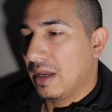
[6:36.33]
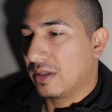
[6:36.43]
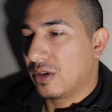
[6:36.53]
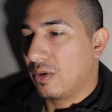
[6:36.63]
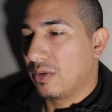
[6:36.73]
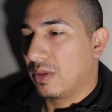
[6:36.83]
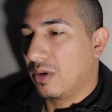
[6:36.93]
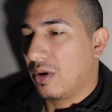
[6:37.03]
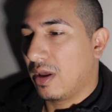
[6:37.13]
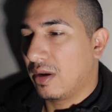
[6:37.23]
And so
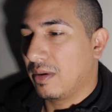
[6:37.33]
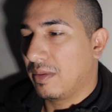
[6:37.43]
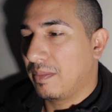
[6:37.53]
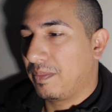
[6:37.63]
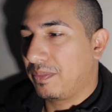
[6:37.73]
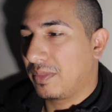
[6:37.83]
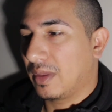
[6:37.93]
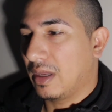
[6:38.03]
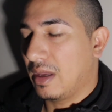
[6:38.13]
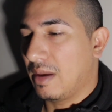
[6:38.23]
they're not
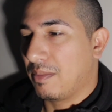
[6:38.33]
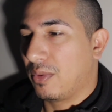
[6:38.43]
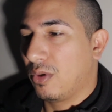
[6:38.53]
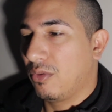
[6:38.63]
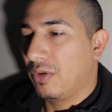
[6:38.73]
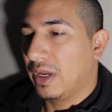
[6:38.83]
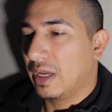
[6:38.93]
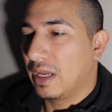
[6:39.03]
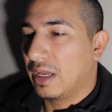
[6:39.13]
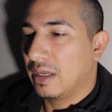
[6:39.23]

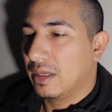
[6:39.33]
improving